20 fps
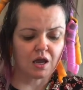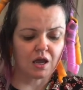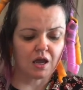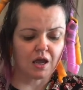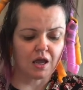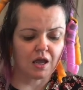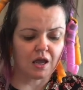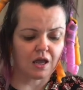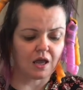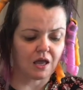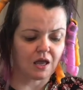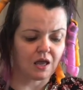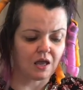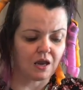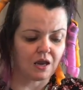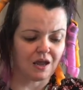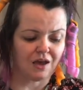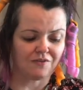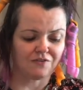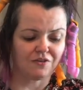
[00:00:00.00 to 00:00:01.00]
and
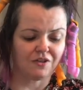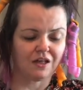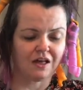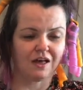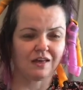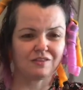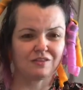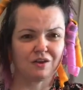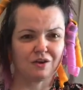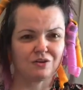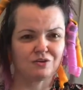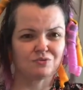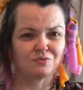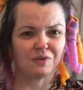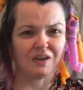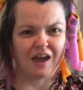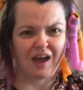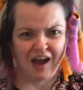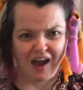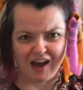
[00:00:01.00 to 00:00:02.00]
I feel like those would
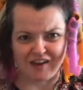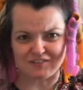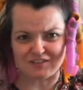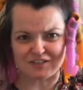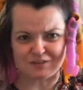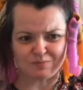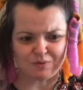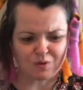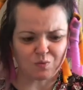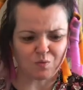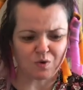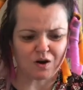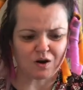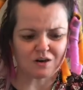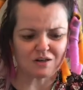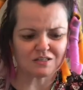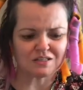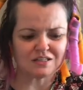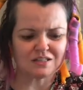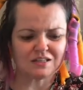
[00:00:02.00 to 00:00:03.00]
have to be
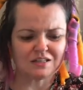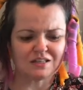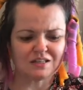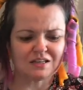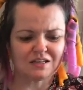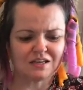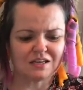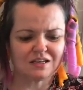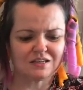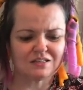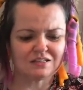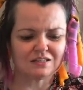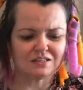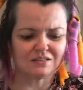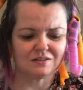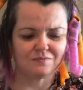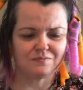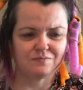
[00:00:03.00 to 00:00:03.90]
worse than these.